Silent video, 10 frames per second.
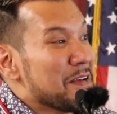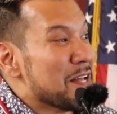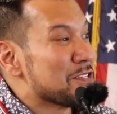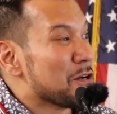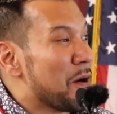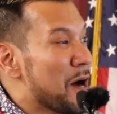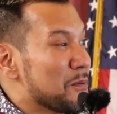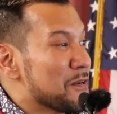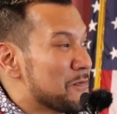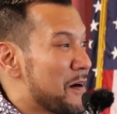And so I
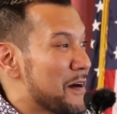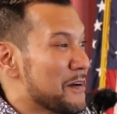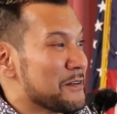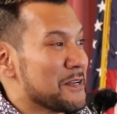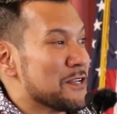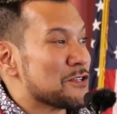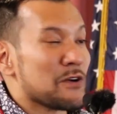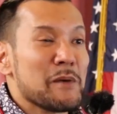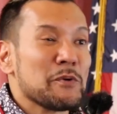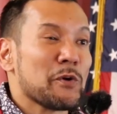want to file in
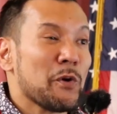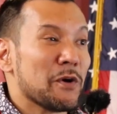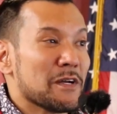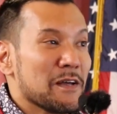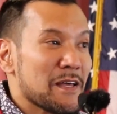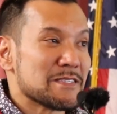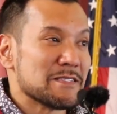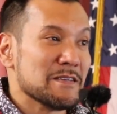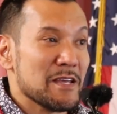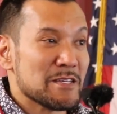tribal court
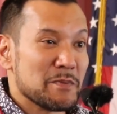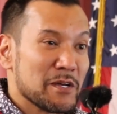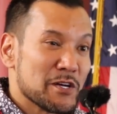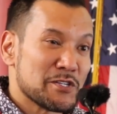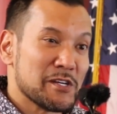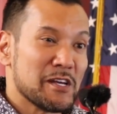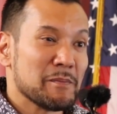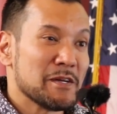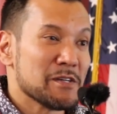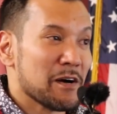against Denise because she hit
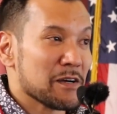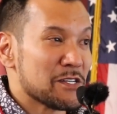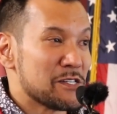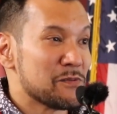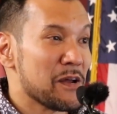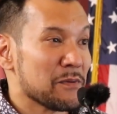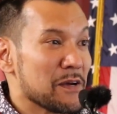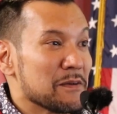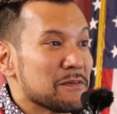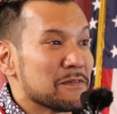my dog and she ran
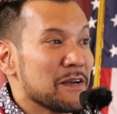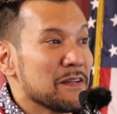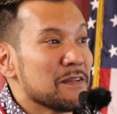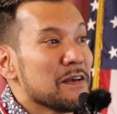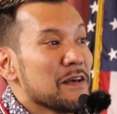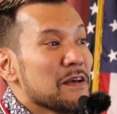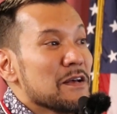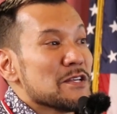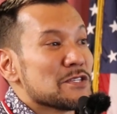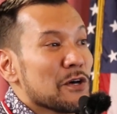away, right?
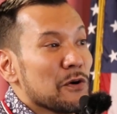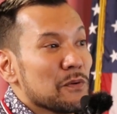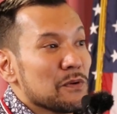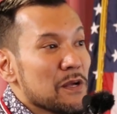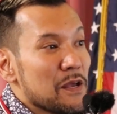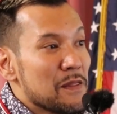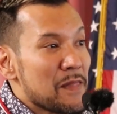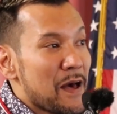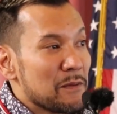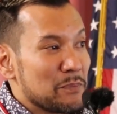So in
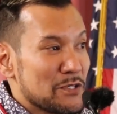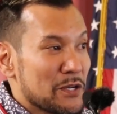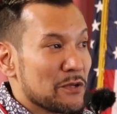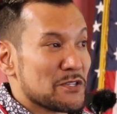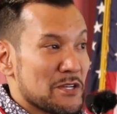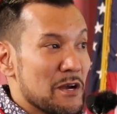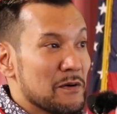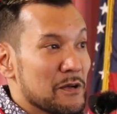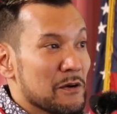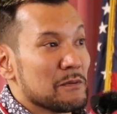that particular
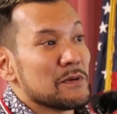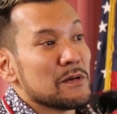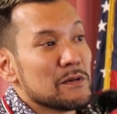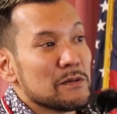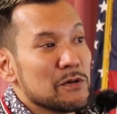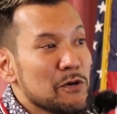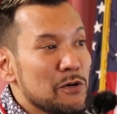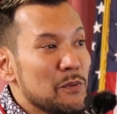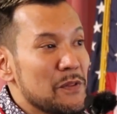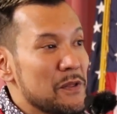scenario, who
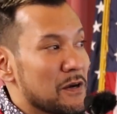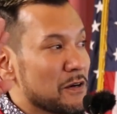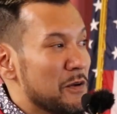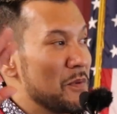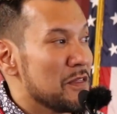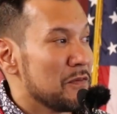do we think are going to be the